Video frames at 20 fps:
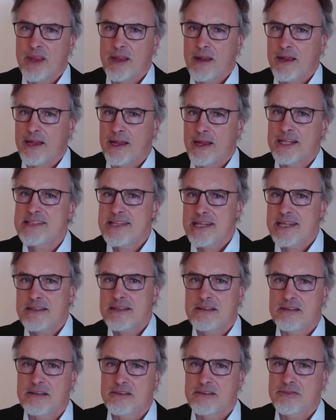
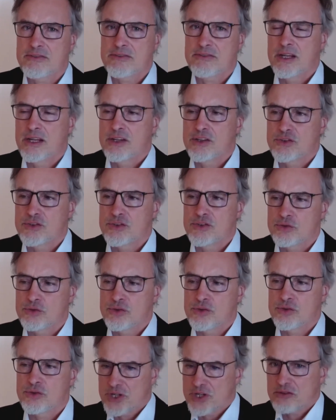incentive
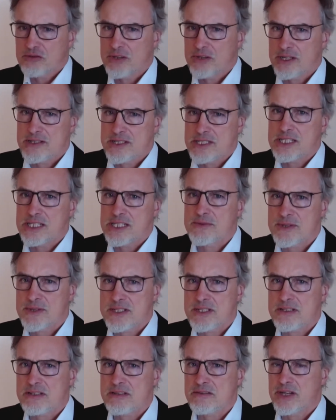to generate
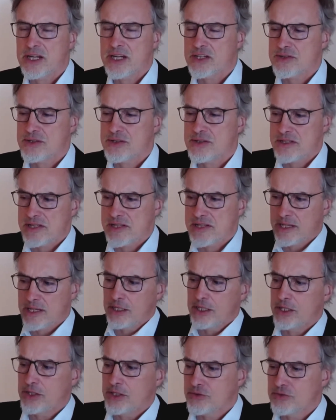sequences of actions that
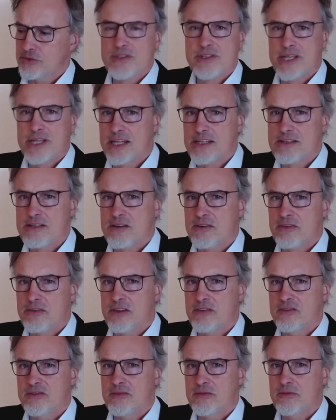lead to states of the
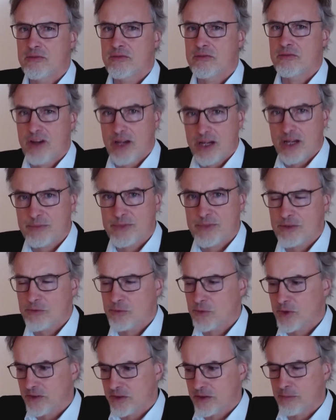environment
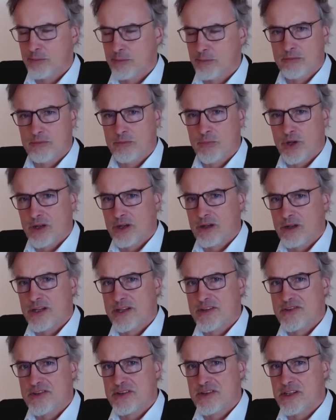where the model
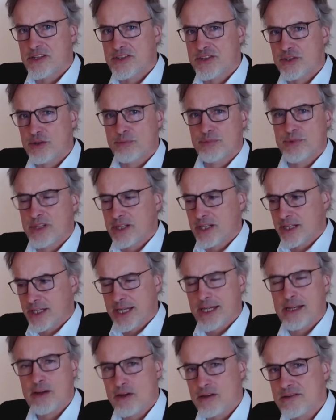is still stupid and
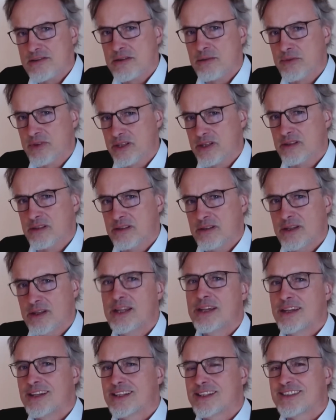can learn something.
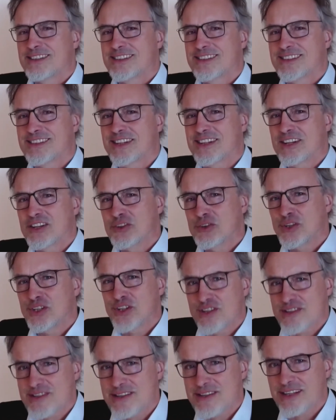
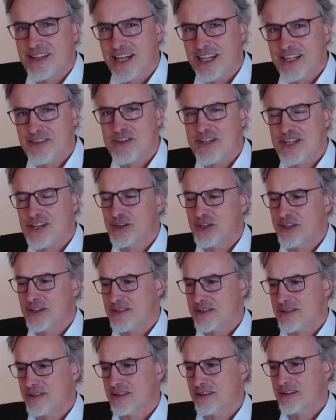curiosity, artificial
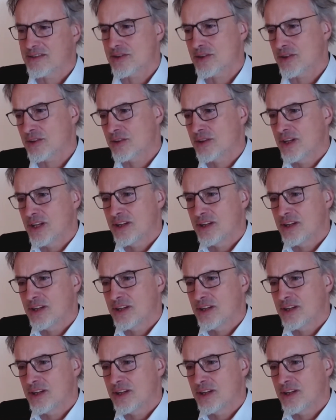curiosity. So